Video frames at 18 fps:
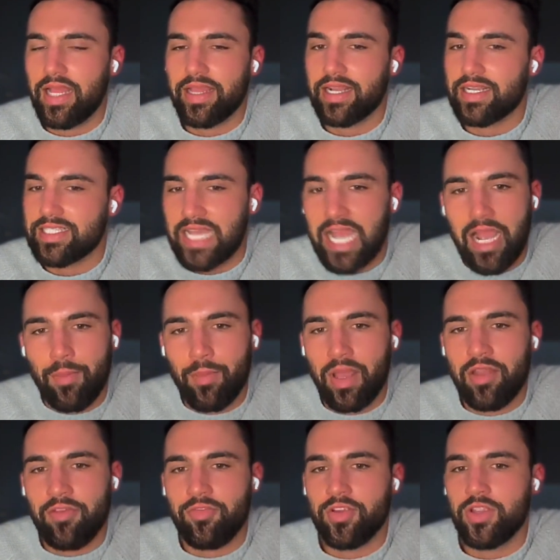he's got like
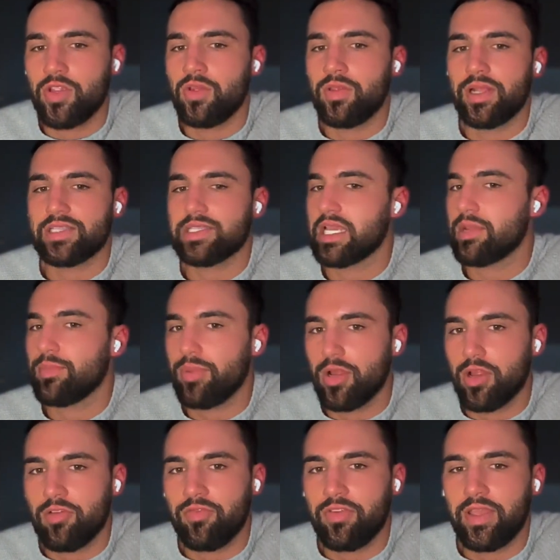a timeline for you
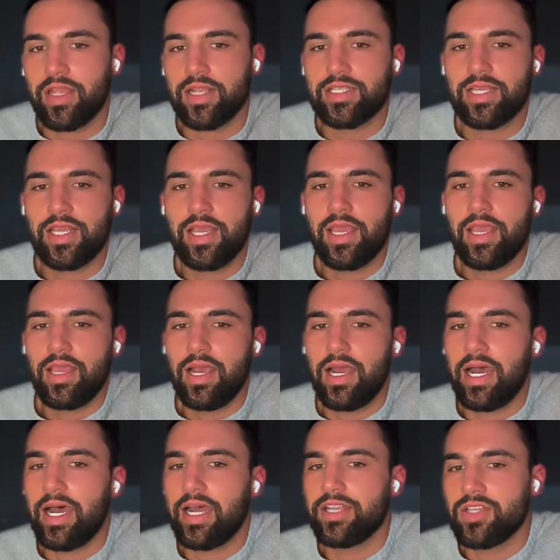that's like
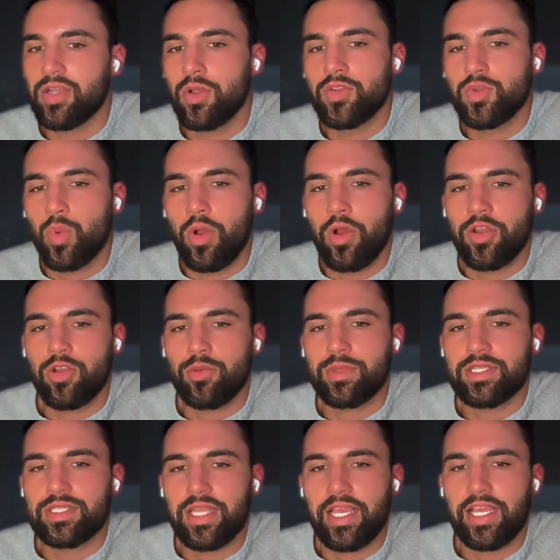perfect uh,
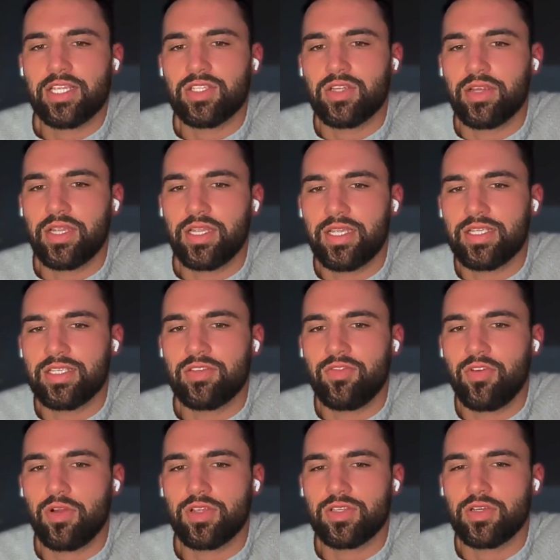don't dwell on your mistakes
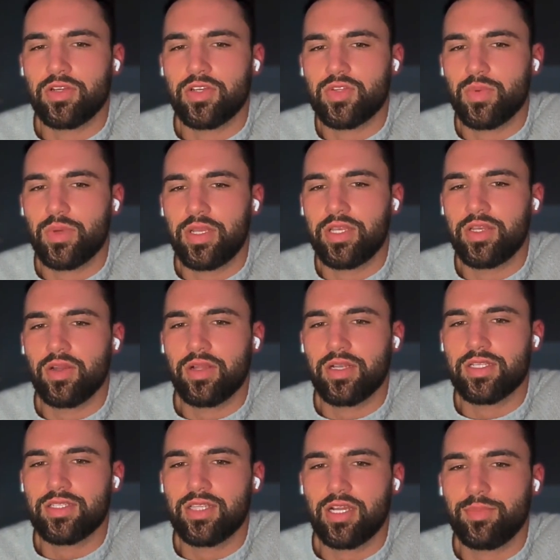or his and focus on your
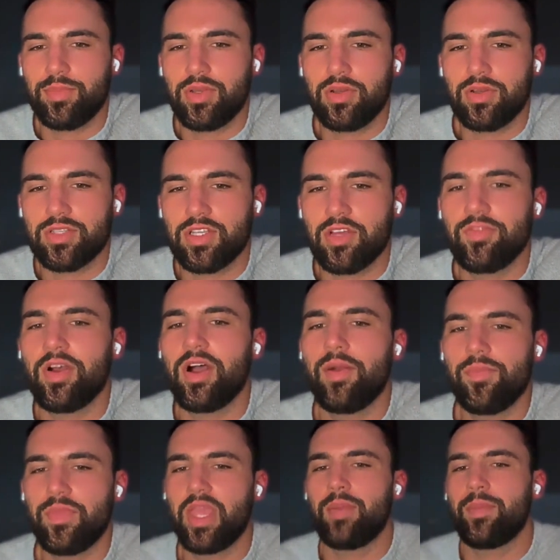sweetie and don't get stuck beating
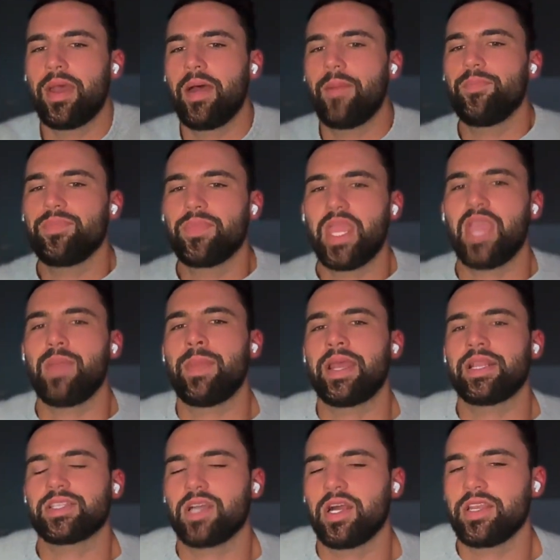yourself up. Amen.
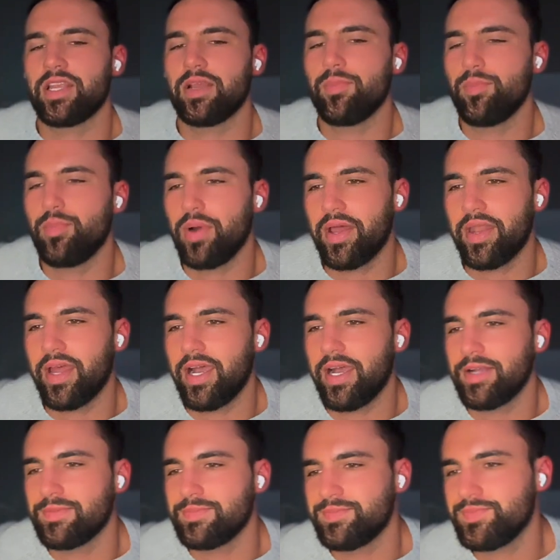Amen, Tanya.
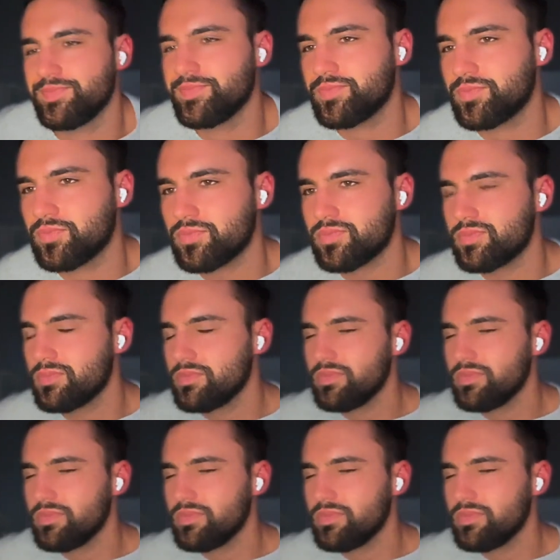But um,